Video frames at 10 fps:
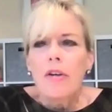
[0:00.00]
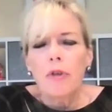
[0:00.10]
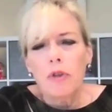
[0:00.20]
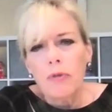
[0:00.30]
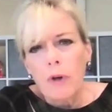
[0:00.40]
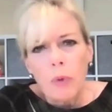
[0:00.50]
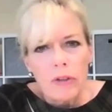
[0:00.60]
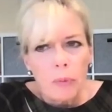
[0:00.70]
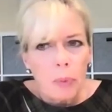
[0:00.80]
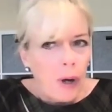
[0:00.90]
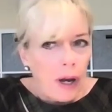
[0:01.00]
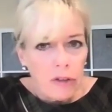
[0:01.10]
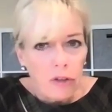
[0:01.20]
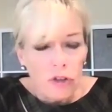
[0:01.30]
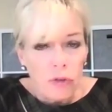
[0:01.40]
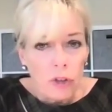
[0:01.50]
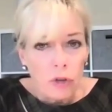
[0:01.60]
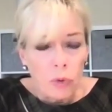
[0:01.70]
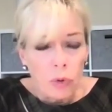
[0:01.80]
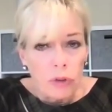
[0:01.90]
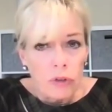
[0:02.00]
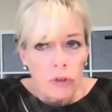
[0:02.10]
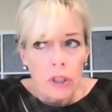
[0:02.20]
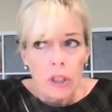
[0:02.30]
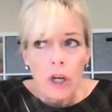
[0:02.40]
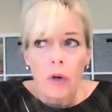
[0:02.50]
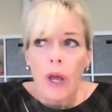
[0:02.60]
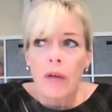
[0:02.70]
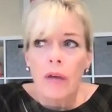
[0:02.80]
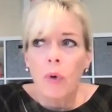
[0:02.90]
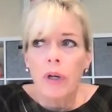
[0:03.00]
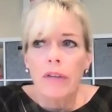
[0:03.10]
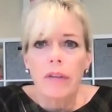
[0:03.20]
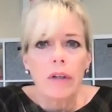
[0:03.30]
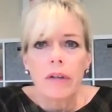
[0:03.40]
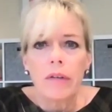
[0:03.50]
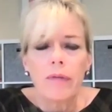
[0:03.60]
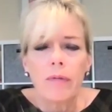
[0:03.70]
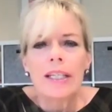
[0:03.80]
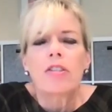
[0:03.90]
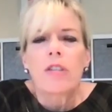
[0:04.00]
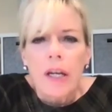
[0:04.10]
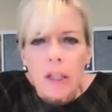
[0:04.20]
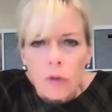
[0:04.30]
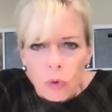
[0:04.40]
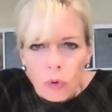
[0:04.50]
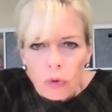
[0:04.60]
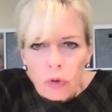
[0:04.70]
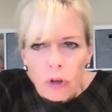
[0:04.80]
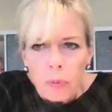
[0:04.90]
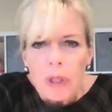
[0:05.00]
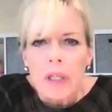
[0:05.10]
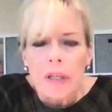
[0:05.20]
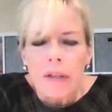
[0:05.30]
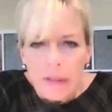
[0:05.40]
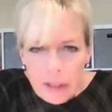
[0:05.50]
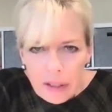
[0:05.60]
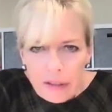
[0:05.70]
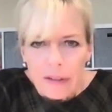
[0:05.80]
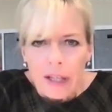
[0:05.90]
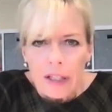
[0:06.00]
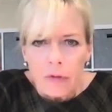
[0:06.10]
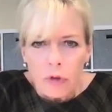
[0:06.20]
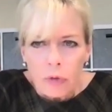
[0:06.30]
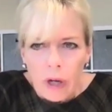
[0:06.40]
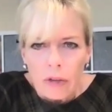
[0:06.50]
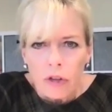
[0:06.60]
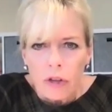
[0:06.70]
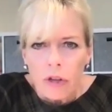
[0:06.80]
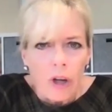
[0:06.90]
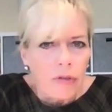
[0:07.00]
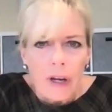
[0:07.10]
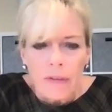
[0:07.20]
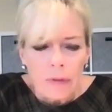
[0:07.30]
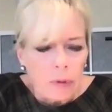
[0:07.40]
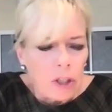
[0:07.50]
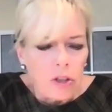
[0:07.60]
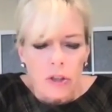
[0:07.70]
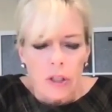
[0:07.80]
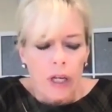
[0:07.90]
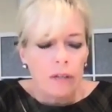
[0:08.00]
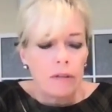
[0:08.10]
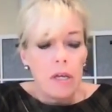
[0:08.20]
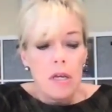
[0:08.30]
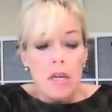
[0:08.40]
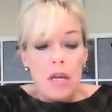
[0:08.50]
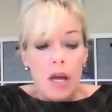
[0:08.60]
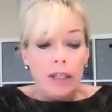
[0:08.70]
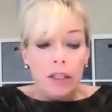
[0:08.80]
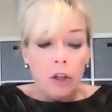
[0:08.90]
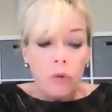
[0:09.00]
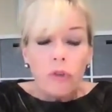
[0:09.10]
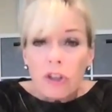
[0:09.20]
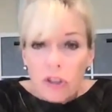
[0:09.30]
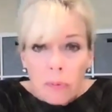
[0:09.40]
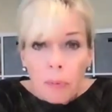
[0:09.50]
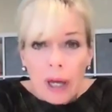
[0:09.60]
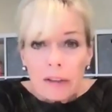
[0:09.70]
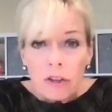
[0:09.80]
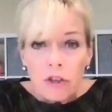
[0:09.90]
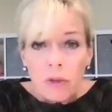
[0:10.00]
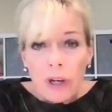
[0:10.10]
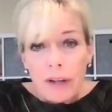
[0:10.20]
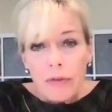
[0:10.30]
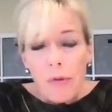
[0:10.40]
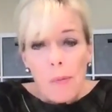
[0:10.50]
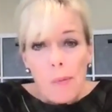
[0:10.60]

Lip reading: First of all, what surprises you in your role as CEO? And what are the exciting roles of being the executive director of an operation that has, such impact as you have?